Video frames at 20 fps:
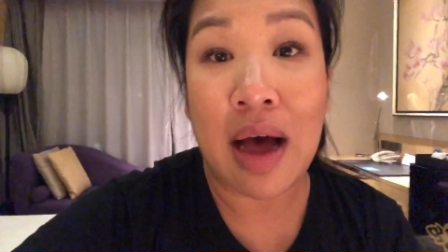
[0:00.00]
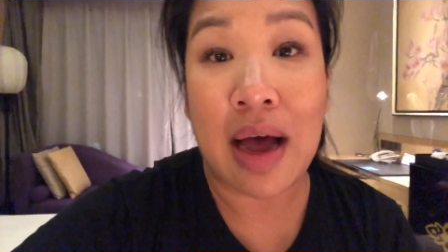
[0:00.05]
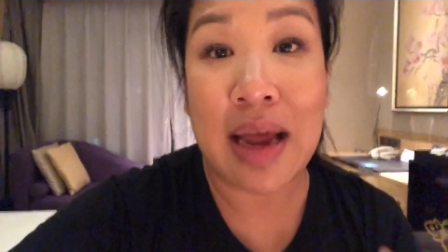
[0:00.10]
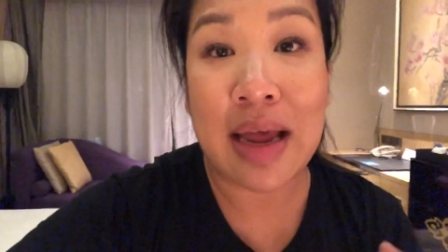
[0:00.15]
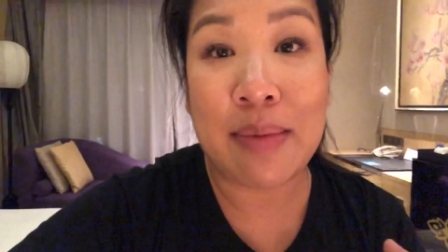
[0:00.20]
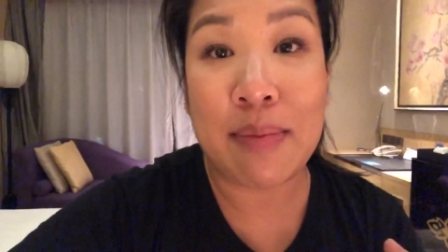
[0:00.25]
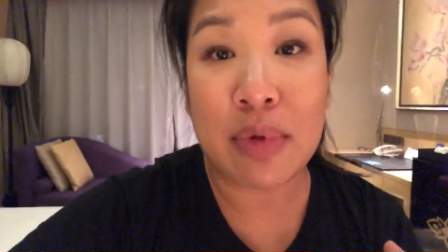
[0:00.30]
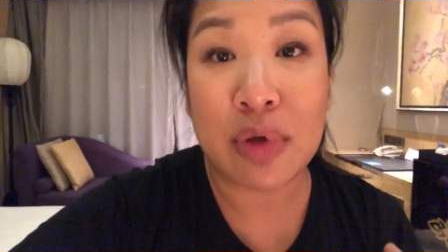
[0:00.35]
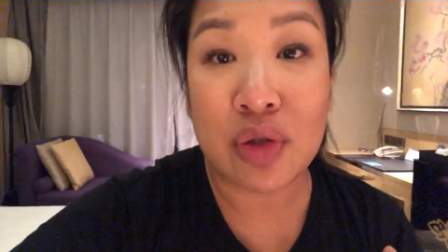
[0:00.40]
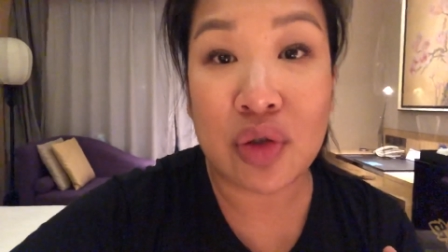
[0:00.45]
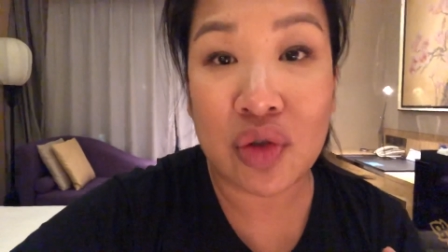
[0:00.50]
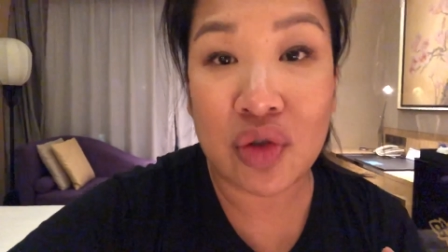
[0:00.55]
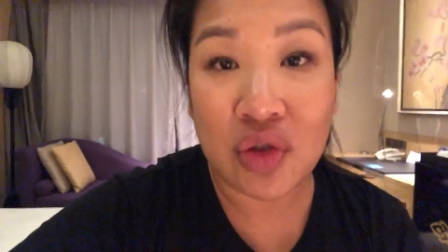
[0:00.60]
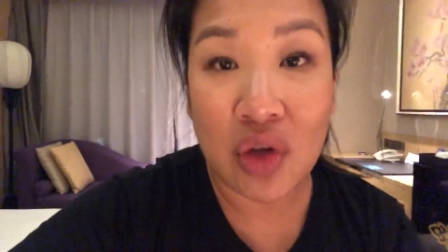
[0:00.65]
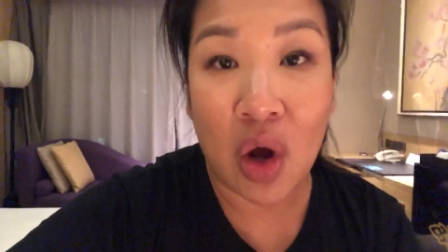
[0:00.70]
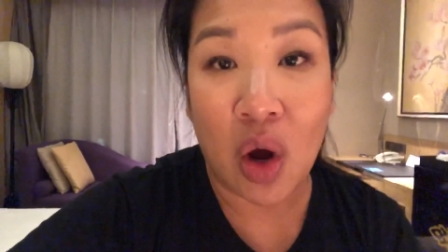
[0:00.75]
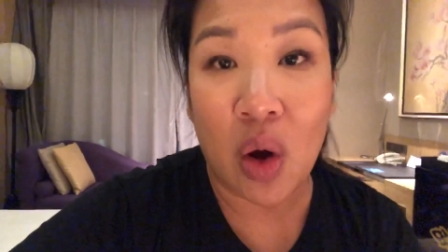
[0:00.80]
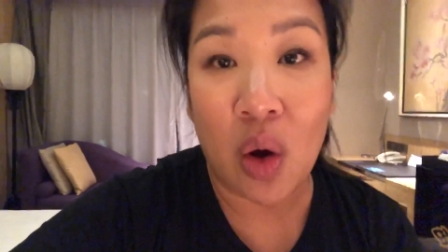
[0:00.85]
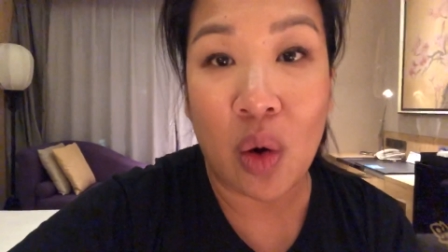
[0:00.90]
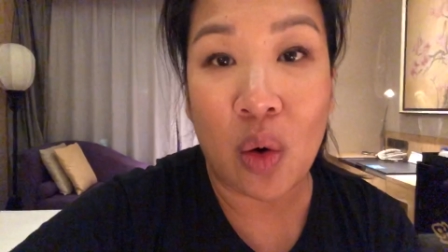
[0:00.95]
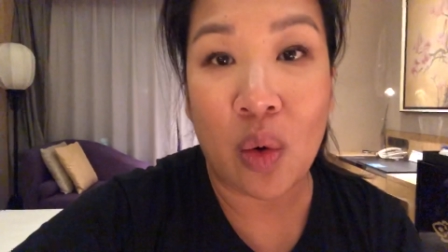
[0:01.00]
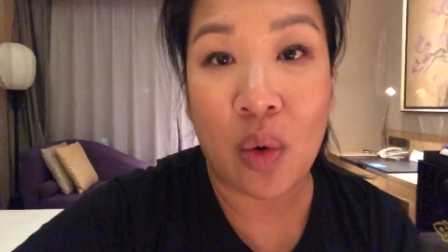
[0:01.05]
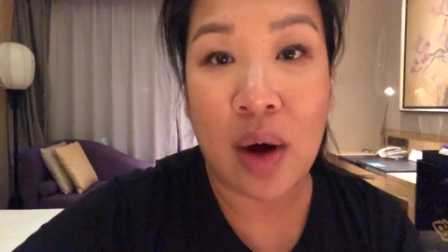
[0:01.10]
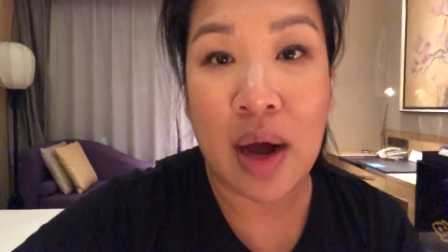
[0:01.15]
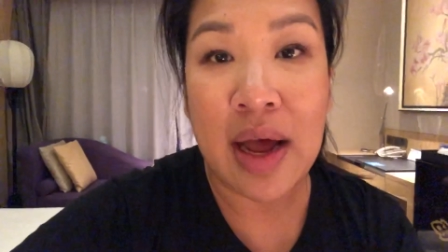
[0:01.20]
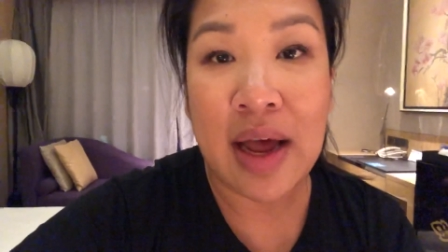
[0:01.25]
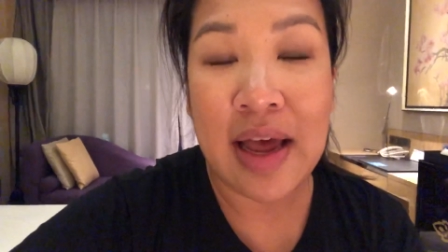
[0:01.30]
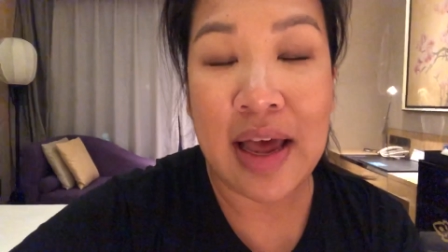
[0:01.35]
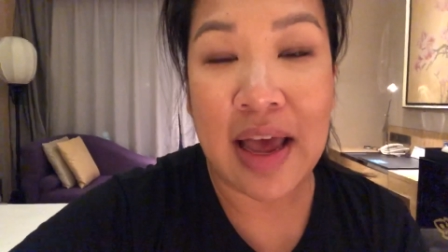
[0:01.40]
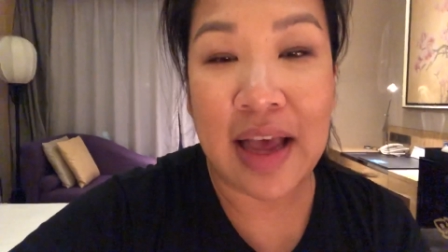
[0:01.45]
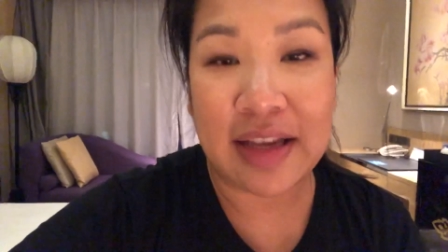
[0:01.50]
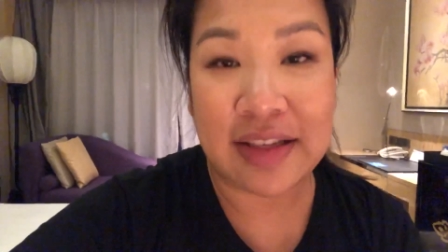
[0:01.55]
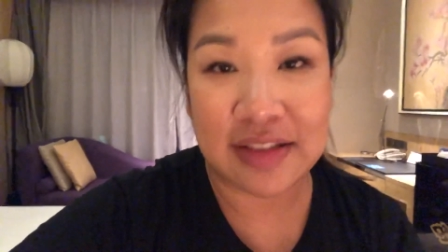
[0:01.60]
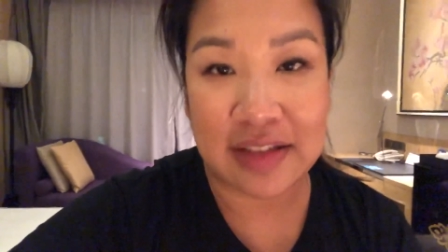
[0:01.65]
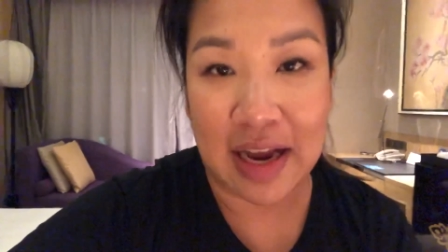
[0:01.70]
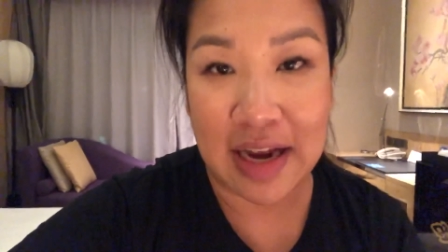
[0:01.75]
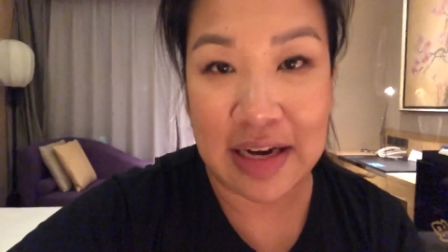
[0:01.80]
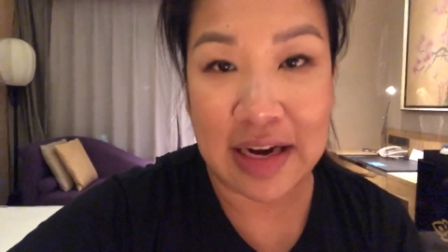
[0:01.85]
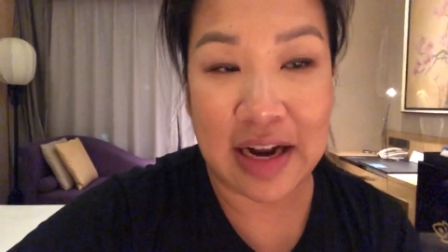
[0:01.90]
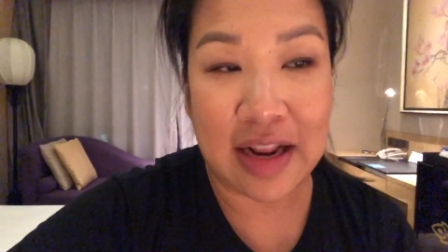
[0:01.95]
I am so
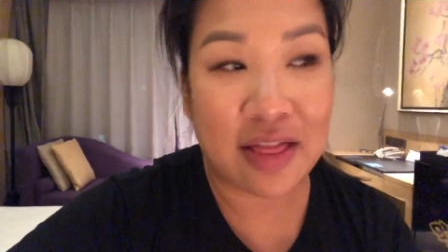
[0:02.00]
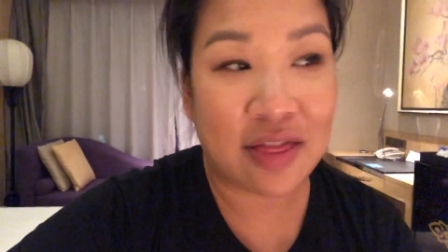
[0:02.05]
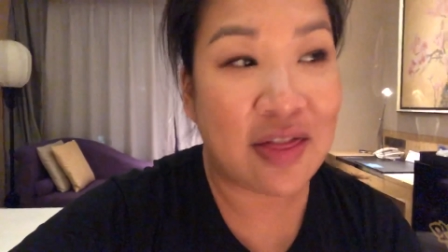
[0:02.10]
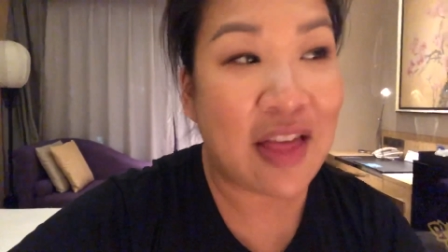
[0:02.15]
excited.